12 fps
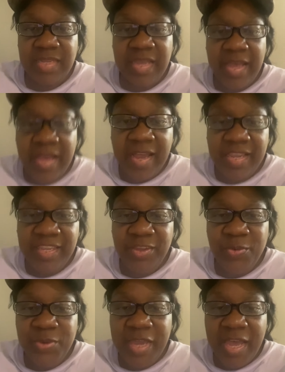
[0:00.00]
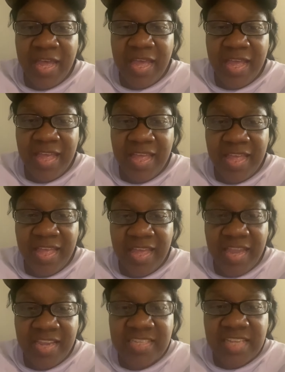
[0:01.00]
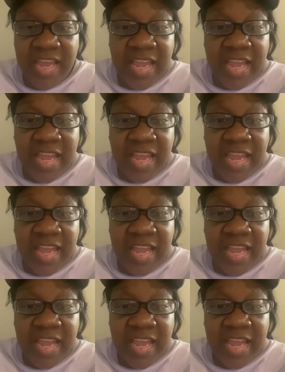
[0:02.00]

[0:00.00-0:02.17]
Hi, you guys.